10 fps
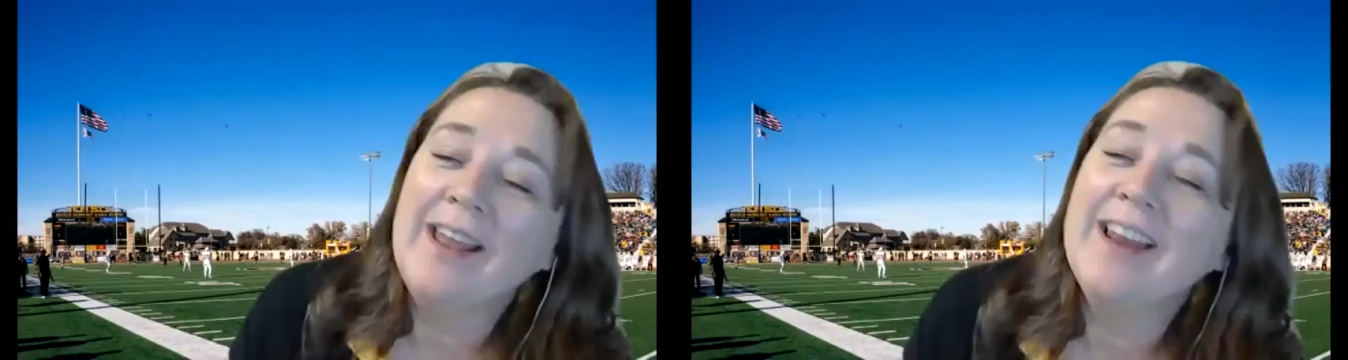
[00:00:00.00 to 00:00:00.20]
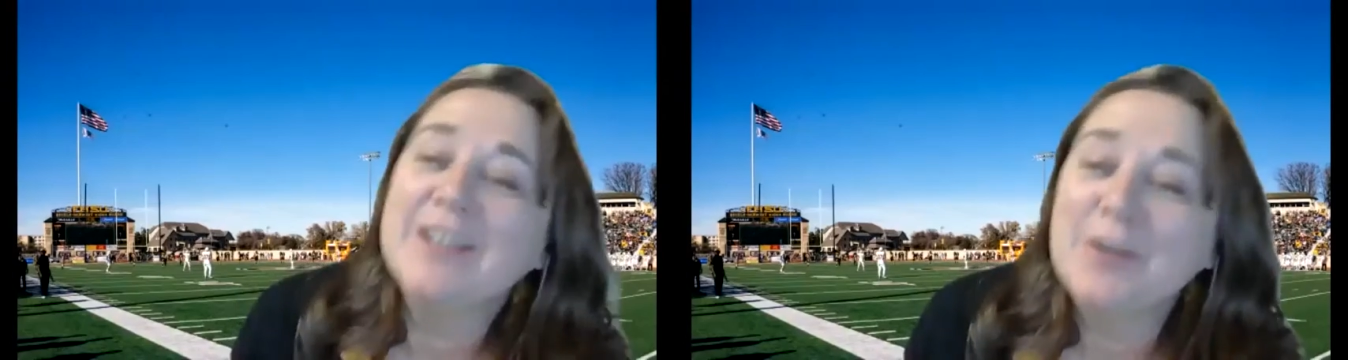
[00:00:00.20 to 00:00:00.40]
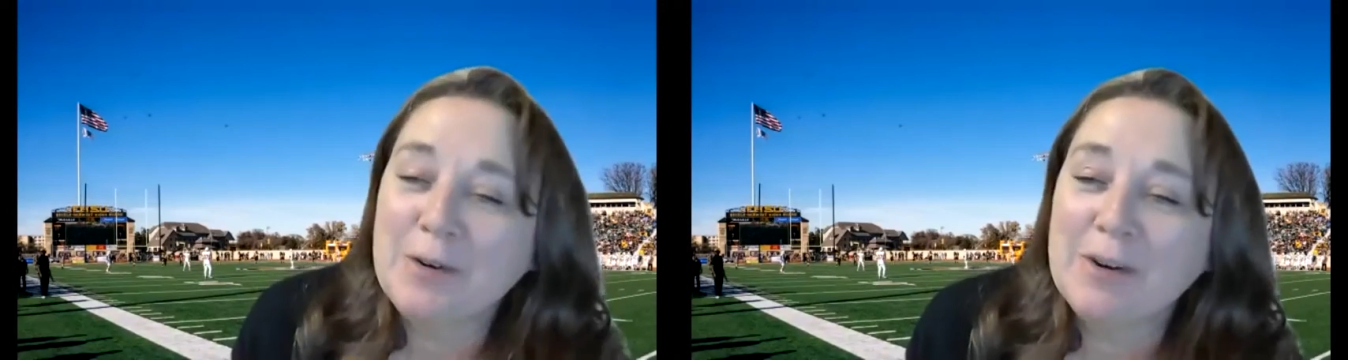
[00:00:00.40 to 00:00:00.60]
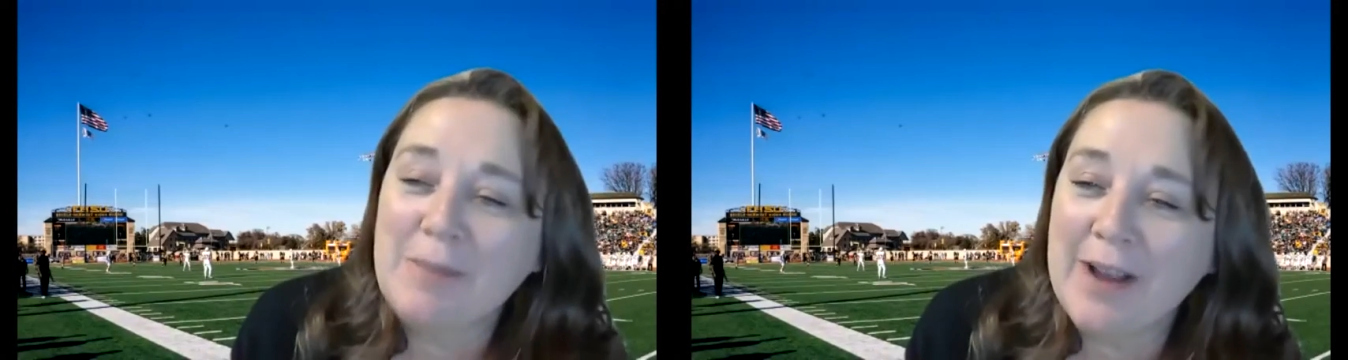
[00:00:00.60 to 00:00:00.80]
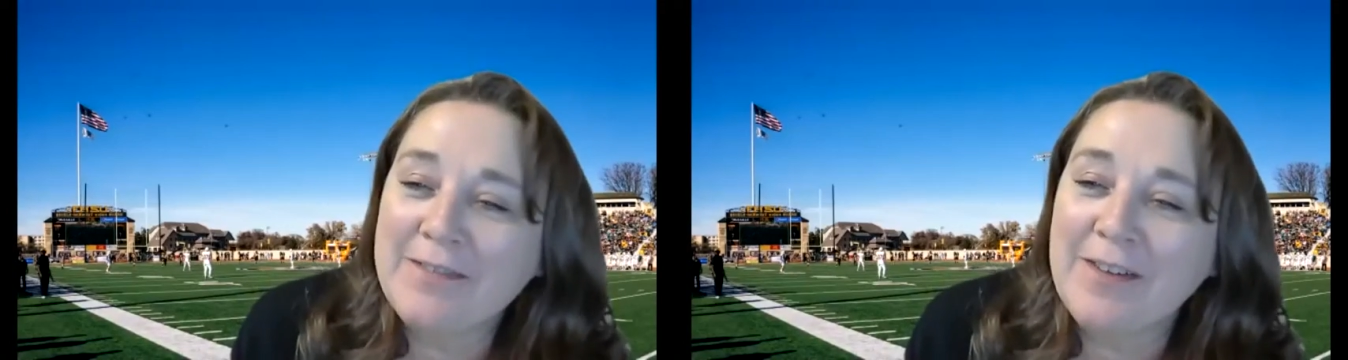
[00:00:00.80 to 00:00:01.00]
and I do want to
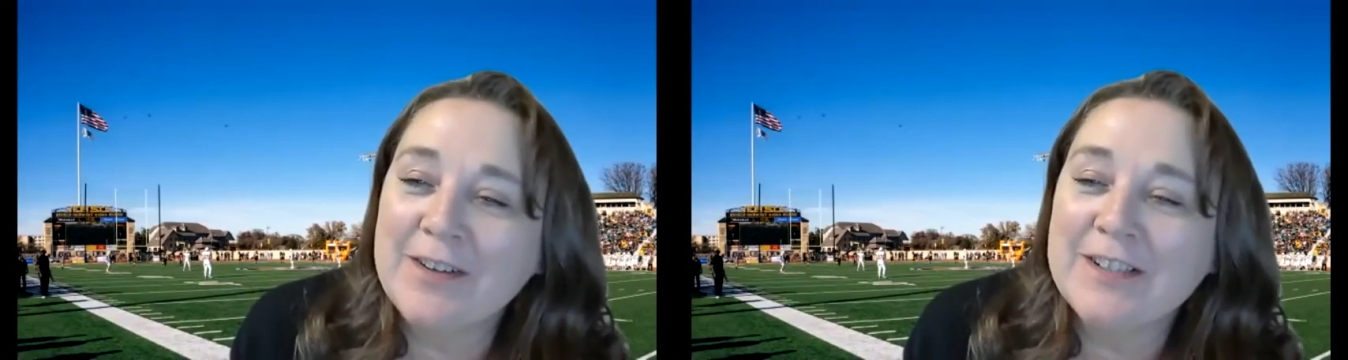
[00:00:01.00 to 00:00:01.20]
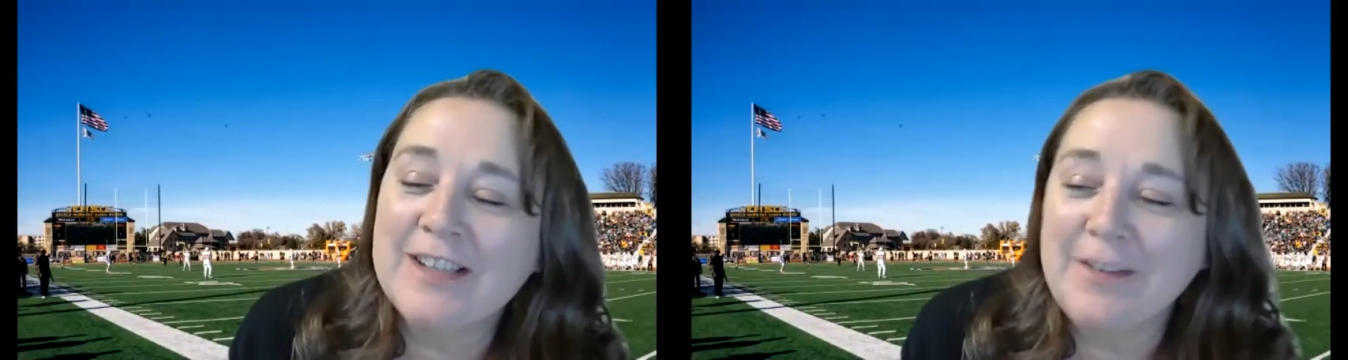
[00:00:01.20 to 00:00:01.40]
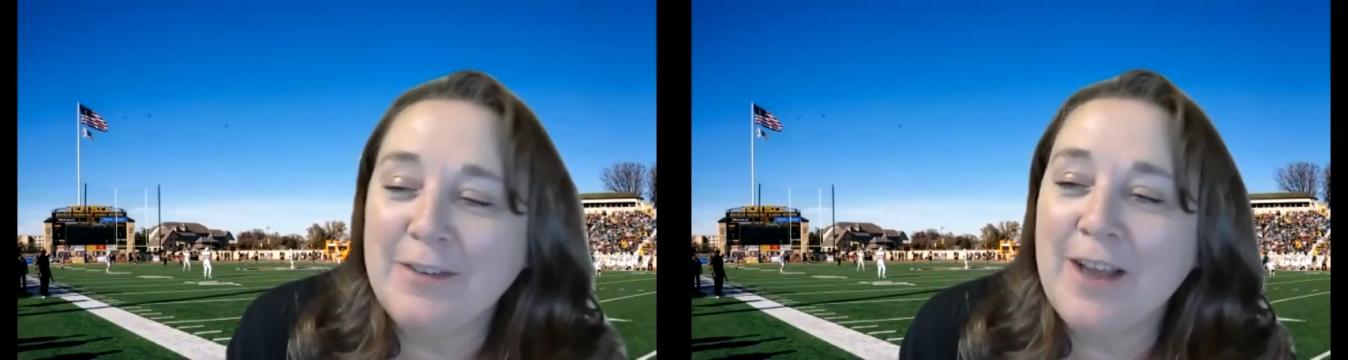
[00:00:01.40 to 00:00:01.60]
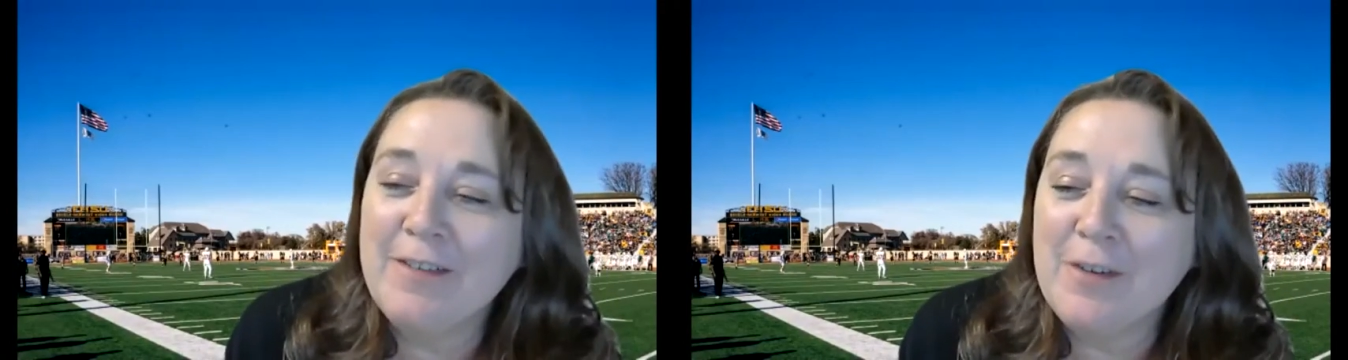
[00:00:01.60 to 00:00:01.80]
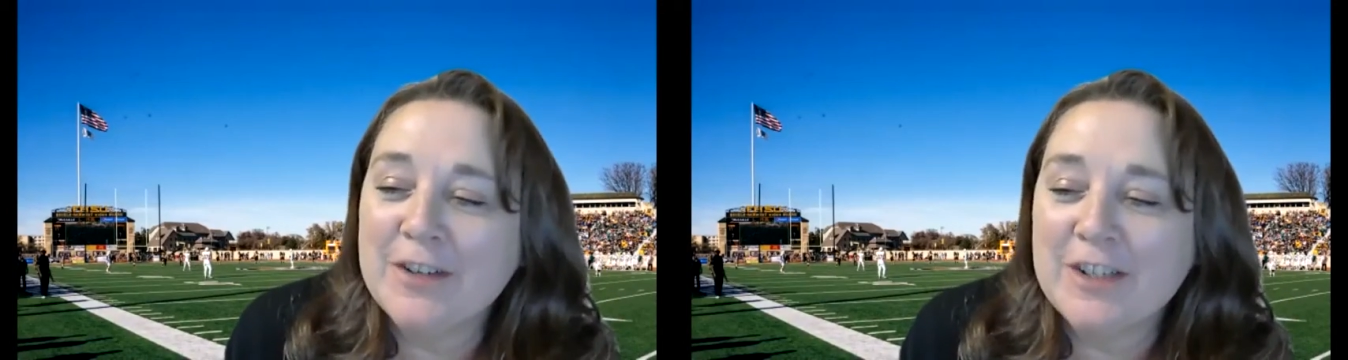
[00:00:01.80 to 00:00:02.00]
remind folks that if you
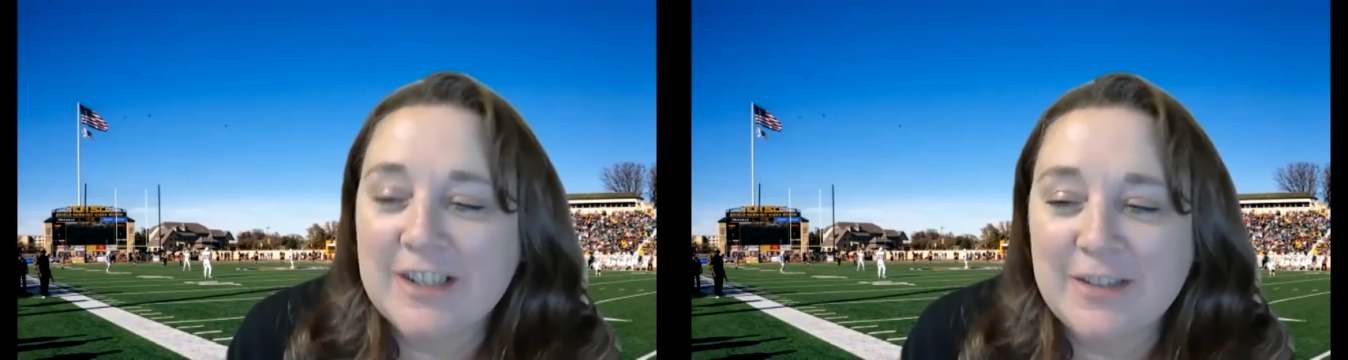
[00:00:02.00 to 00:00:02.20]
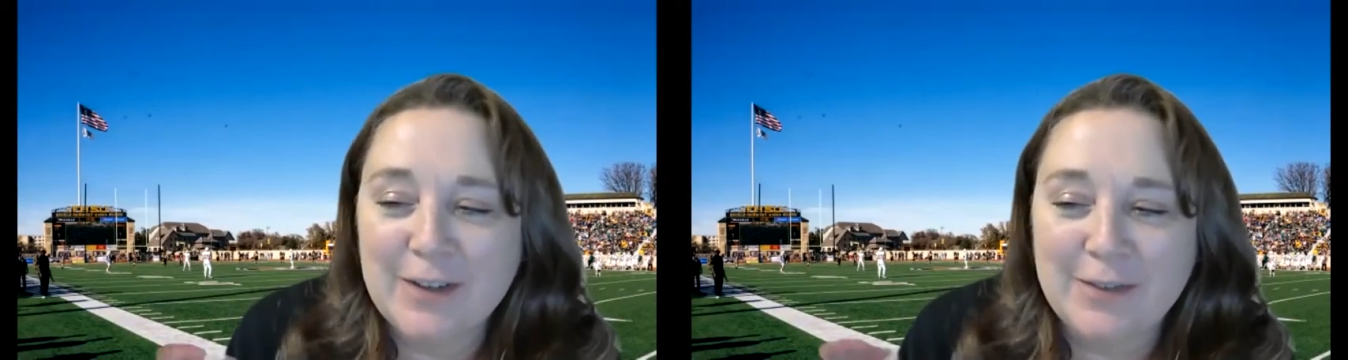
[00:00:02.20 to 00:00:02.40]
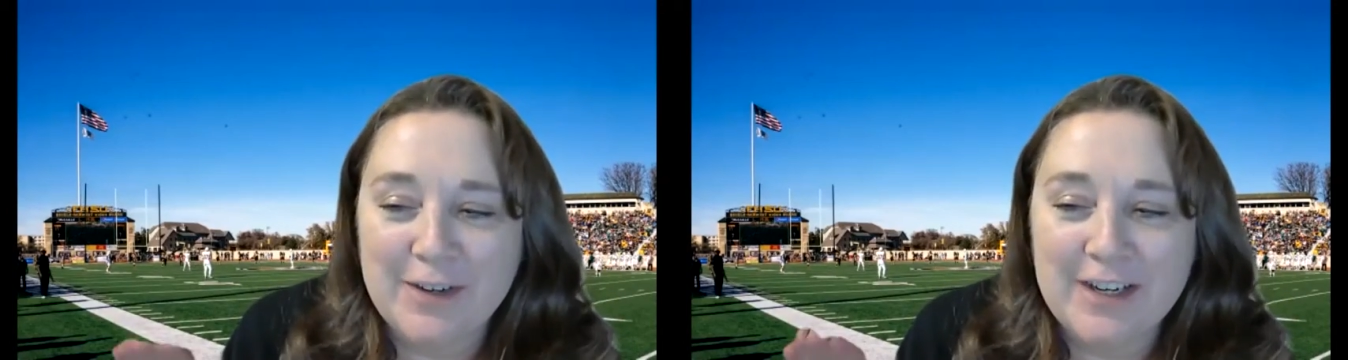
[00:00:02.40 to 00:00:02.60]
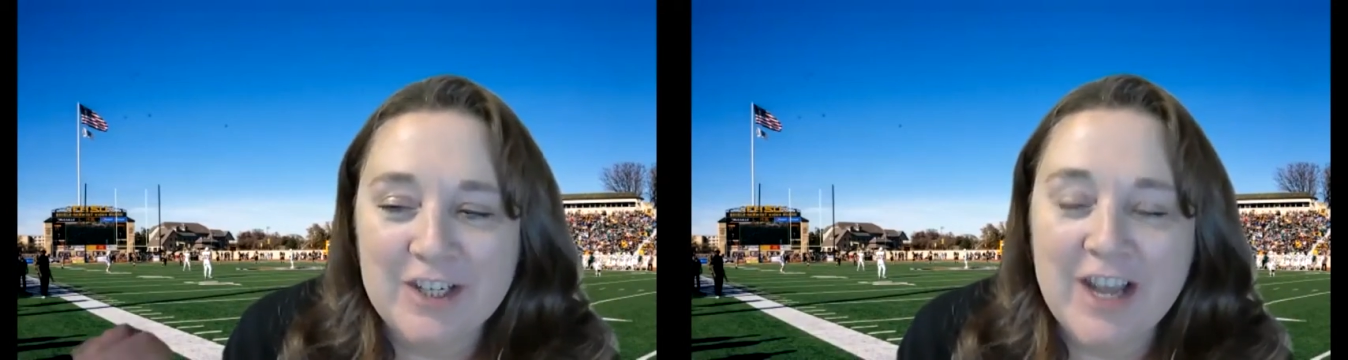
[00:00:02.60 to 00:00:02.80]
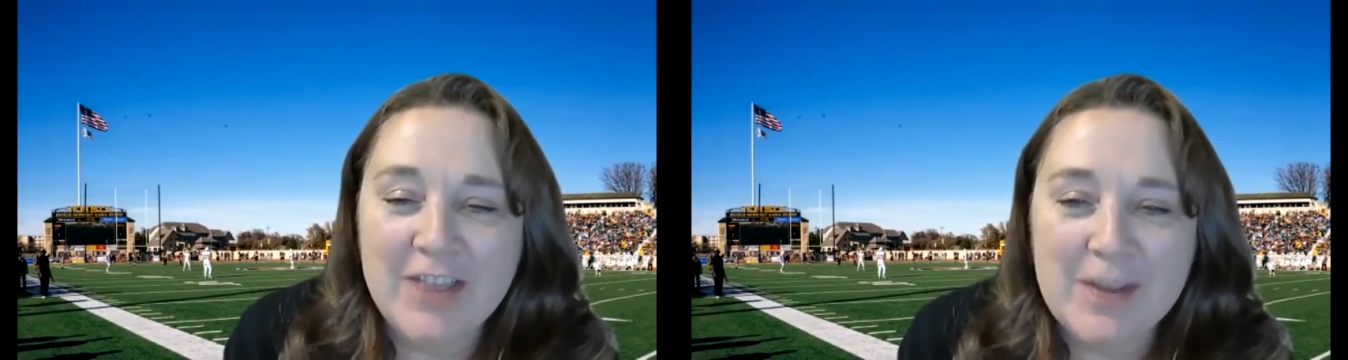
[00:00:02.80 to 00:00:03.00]
have questions, feel free to
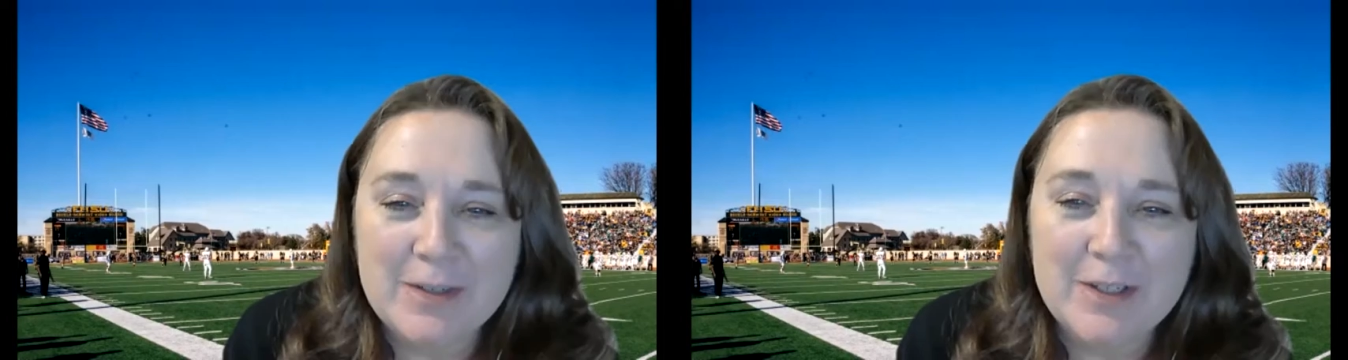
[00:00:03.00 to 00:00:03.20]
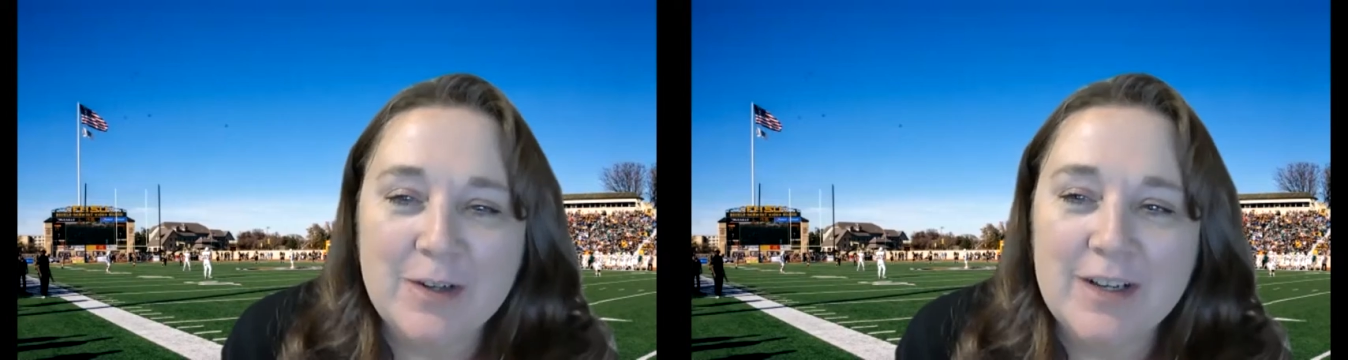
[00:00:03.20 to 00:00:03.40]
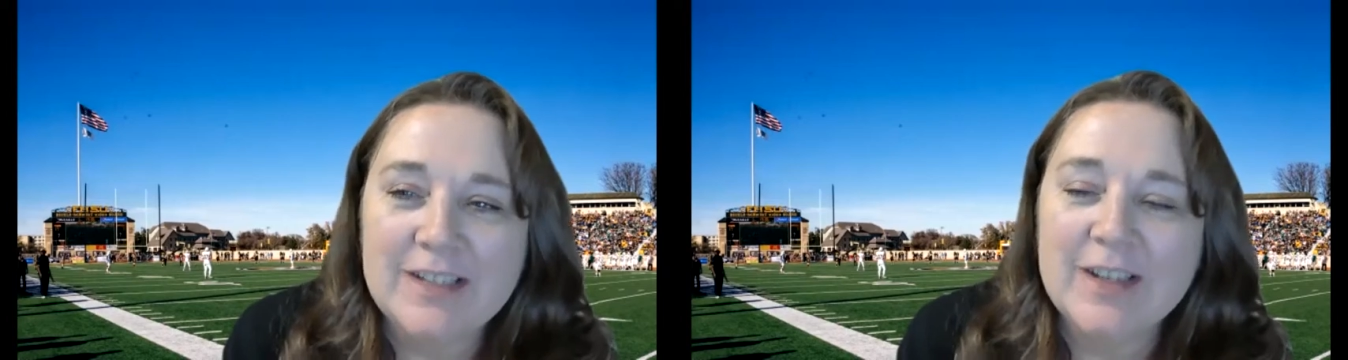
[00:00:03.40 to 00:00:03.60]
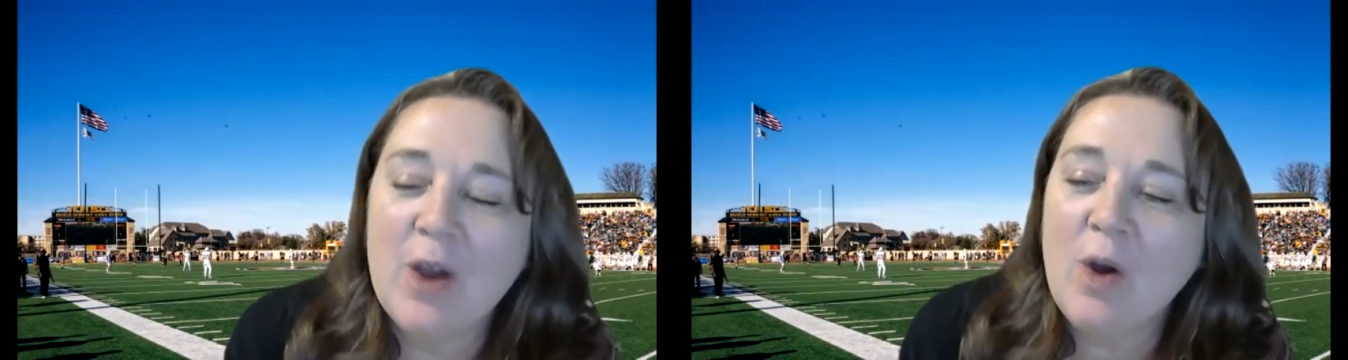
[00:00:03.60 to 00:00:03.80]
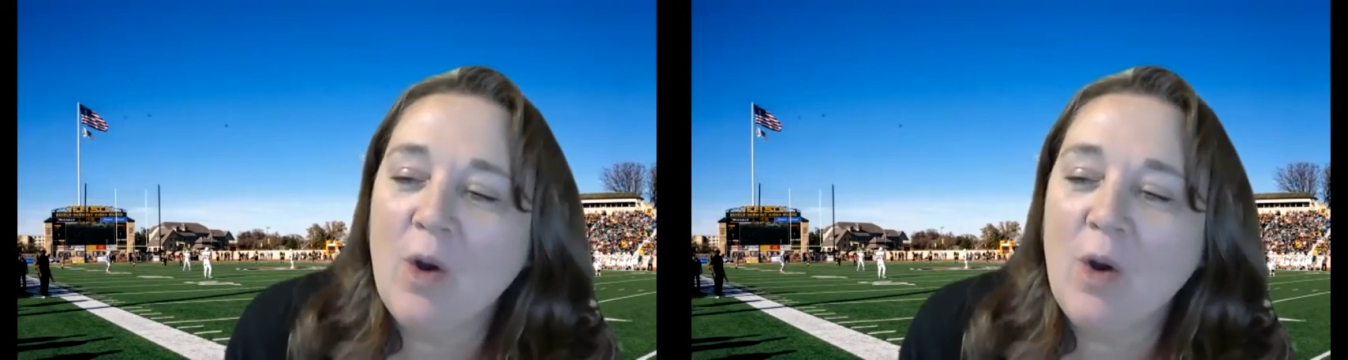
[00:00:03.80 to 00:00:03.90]
chat them to us,